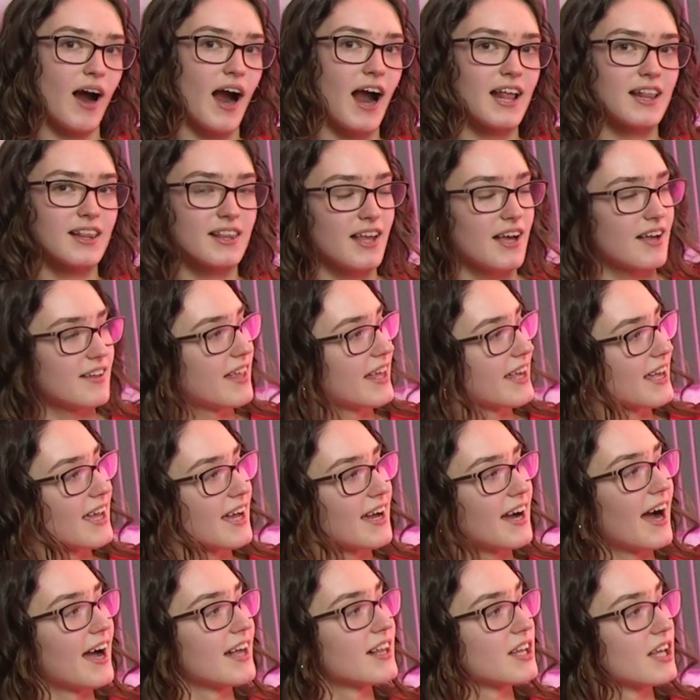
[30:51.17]
I
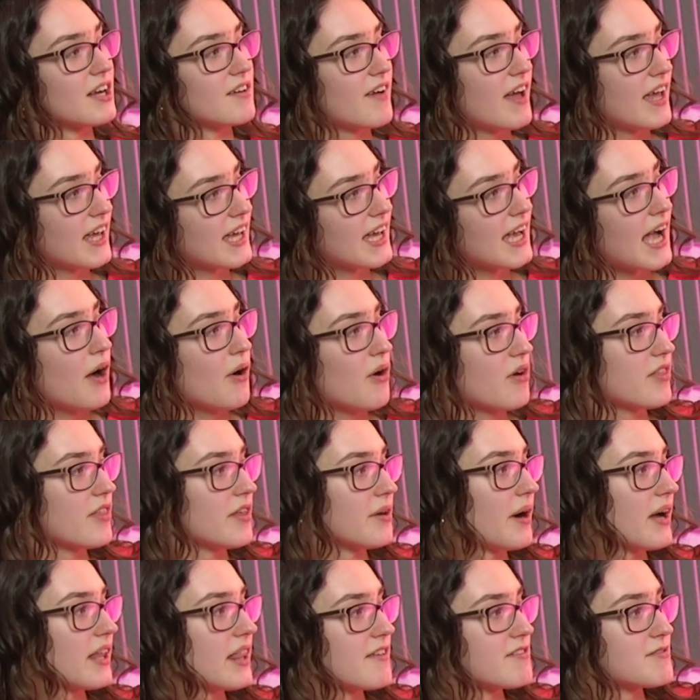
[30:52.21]
love hanging out with
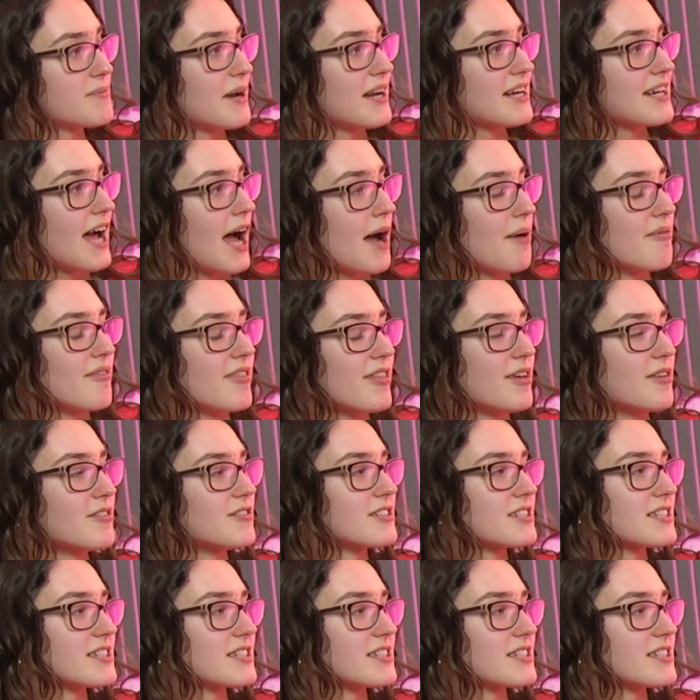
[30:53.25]
you. I love spending time with you.